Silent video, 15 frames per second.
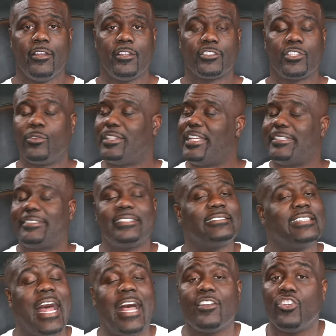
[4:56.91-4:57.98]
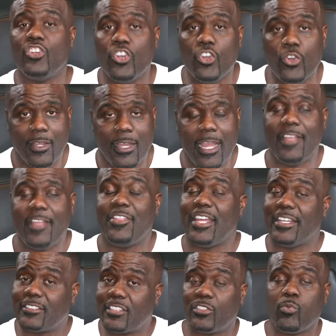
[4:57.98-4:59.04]
So this is not new. And
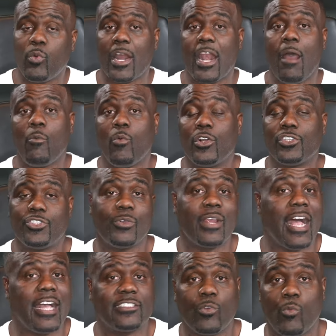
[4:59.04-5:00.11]
this is what I want you guys to